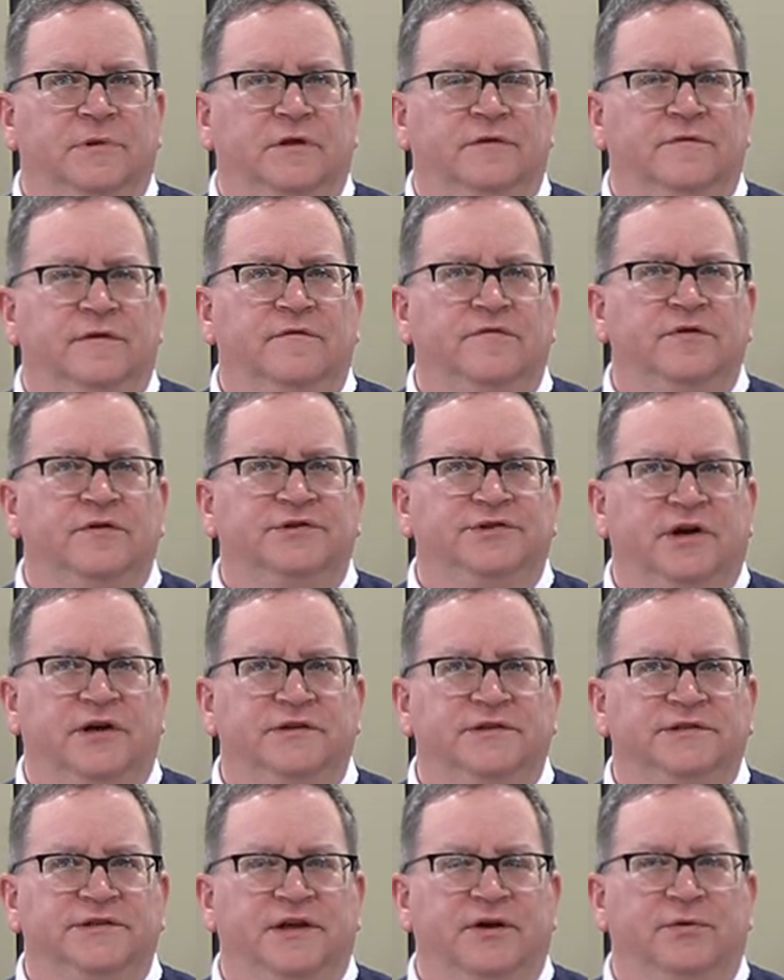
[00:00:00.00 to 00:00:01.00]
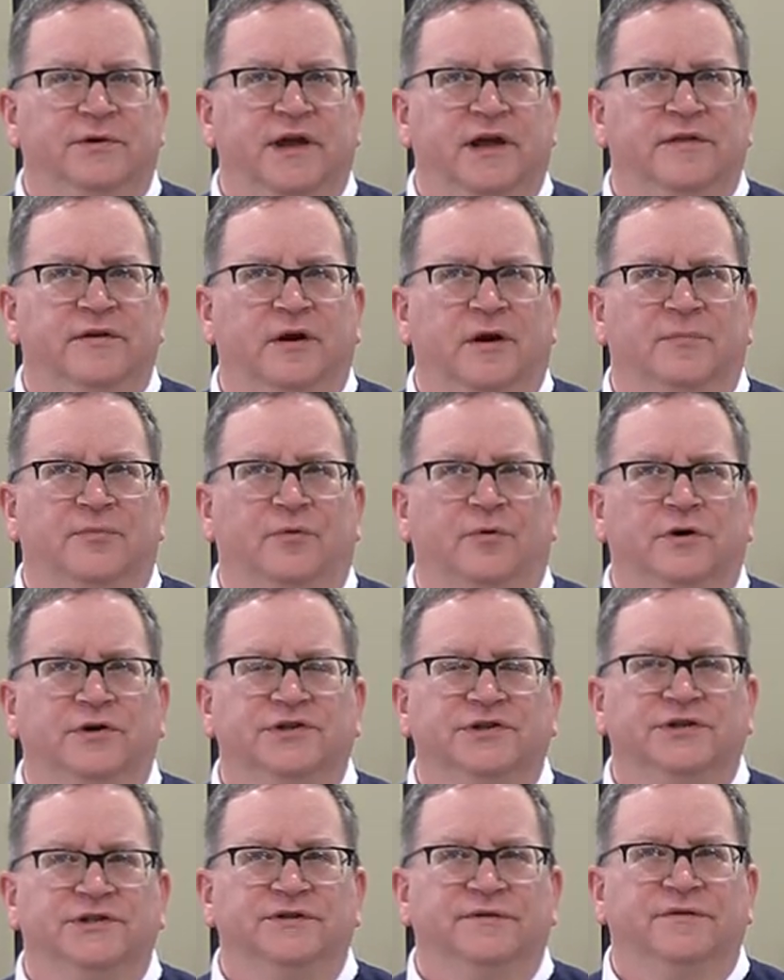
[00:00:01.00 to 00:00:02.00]
If you start to say, okay, there are
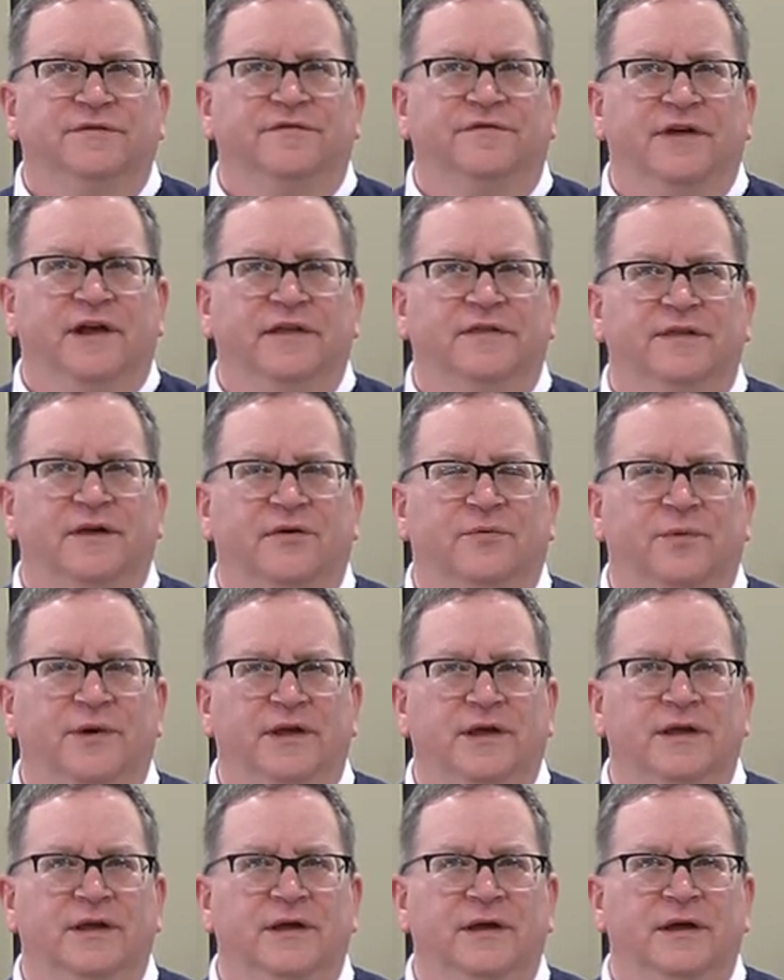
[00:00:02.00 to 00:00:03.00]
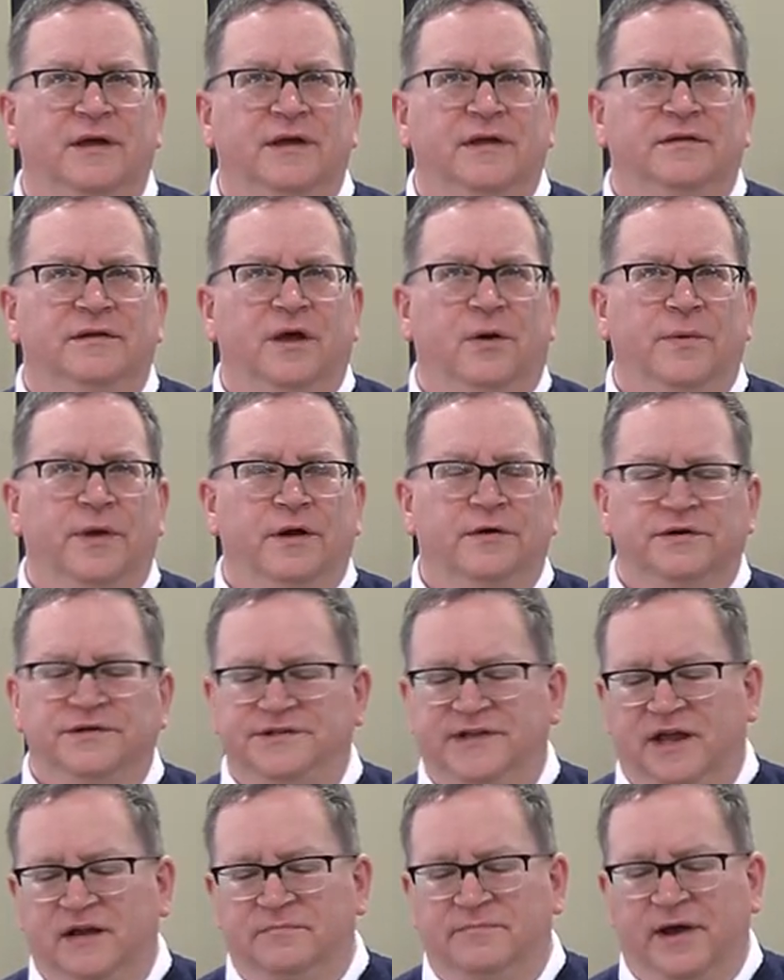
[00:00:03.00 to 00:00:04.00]
portions of the faith that we
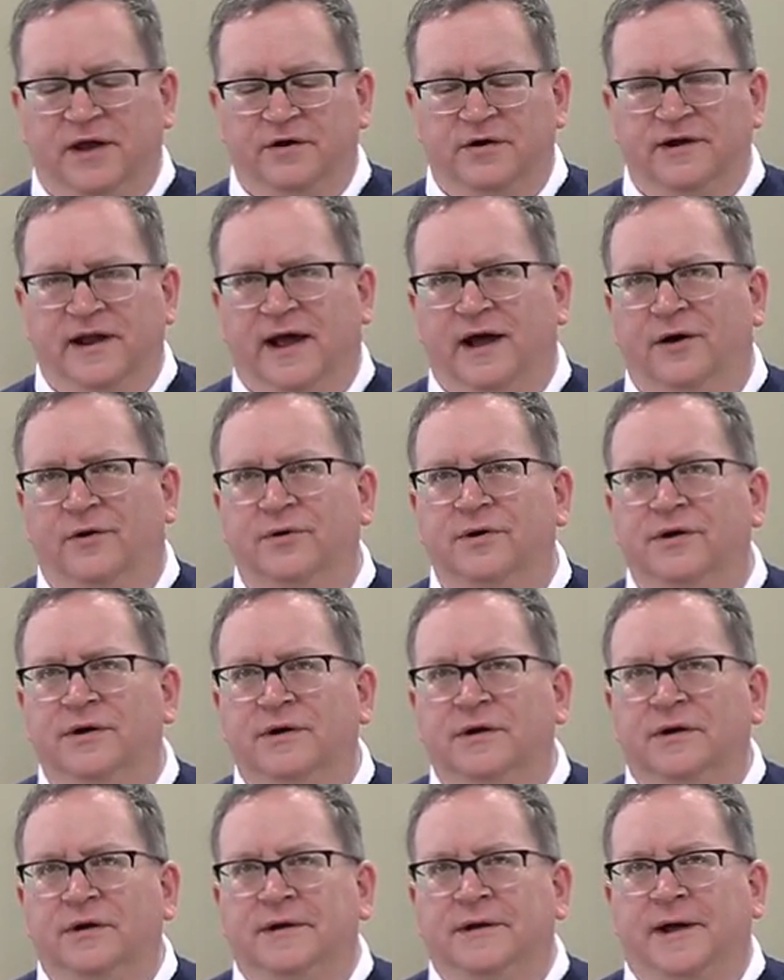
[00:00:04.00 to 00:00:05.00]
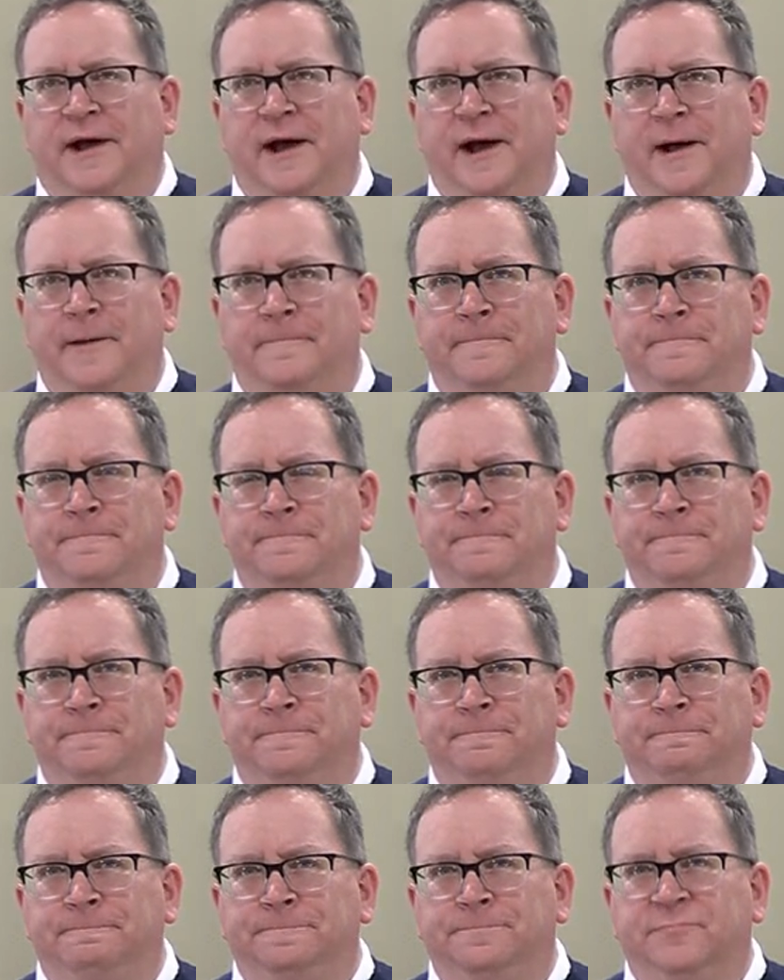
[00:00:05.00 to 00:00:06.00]
understand better now,
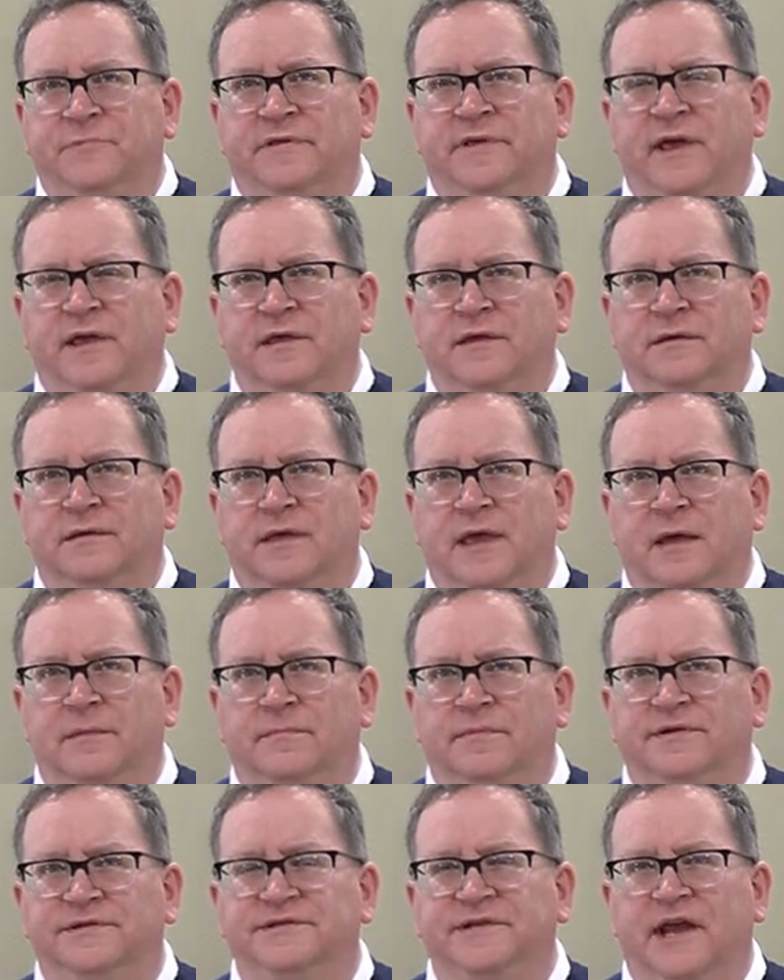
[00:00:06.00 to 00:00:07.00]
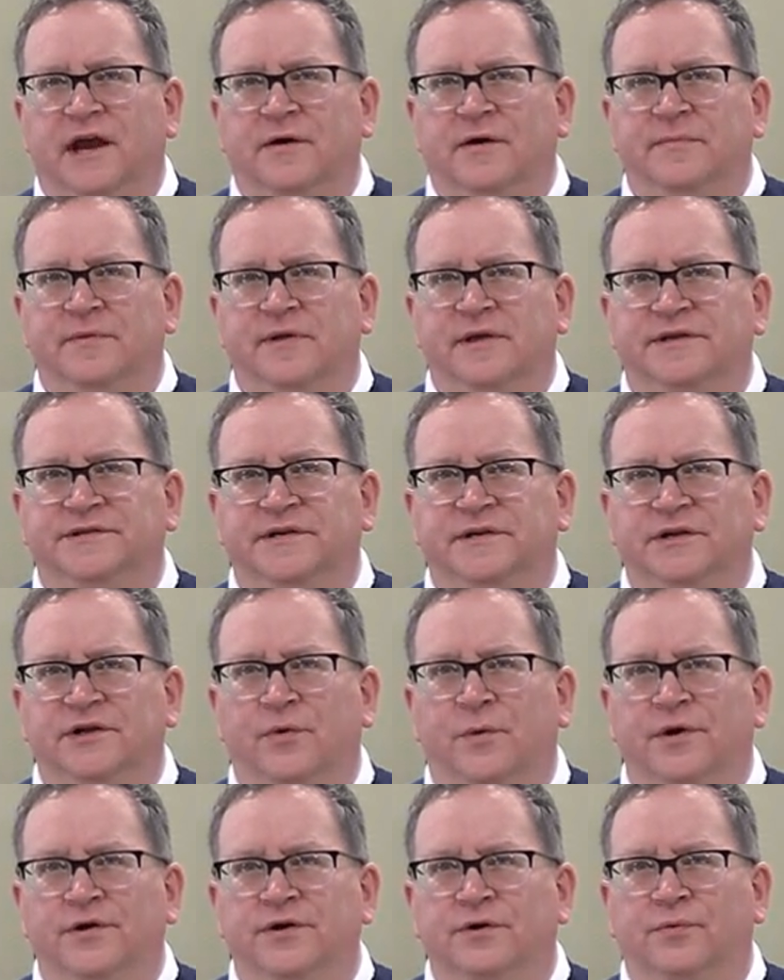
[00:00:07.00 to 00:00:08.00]
that can be scary, because then
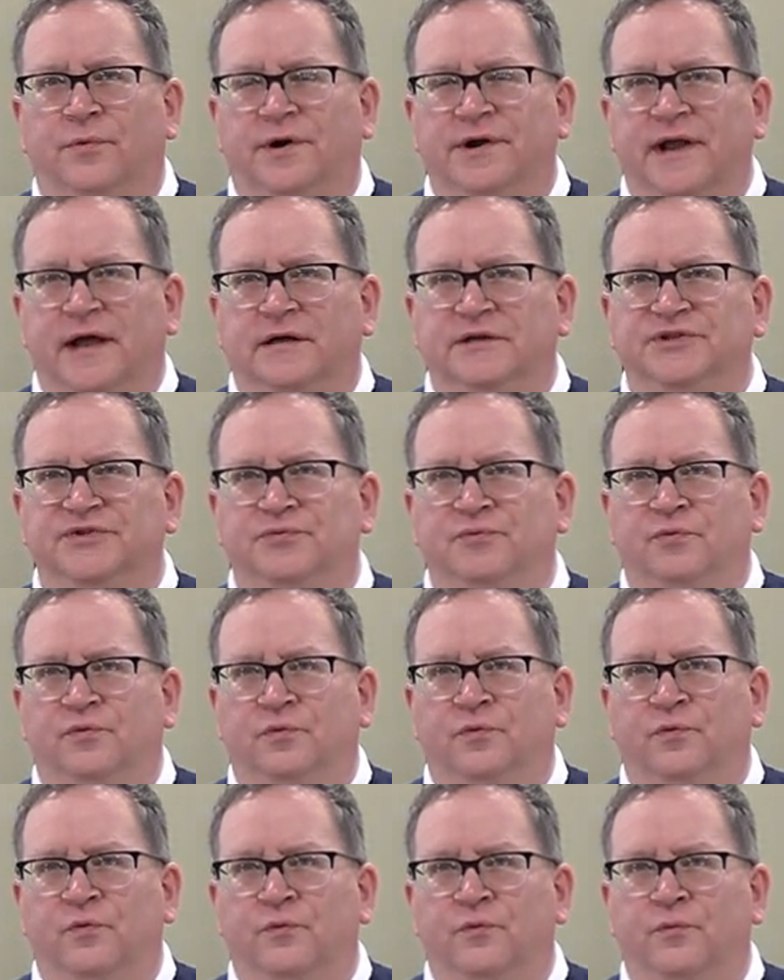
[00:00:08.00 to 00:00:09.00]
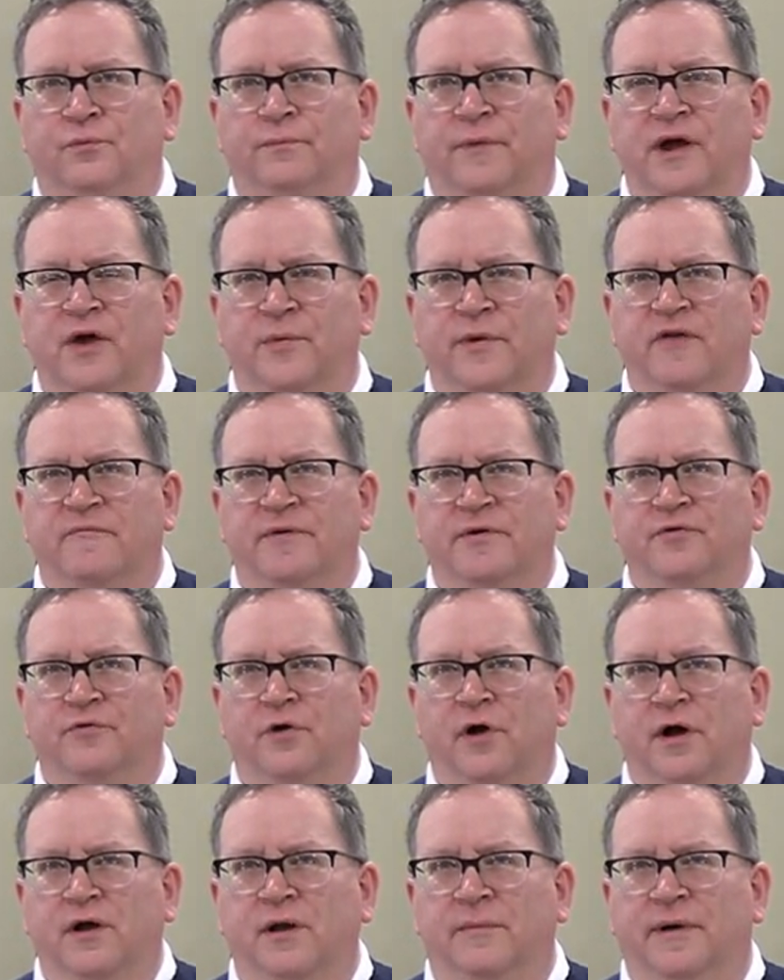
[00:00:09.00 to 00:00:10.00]
you wonder what else might we have been
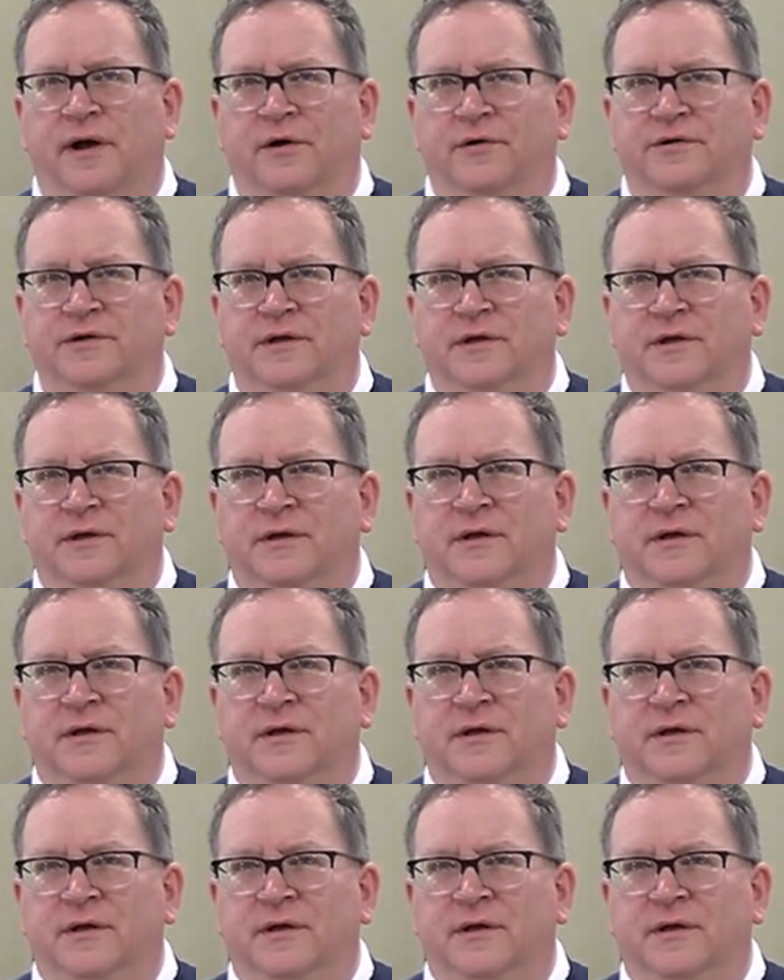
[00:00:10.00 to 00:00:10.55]
wrong about.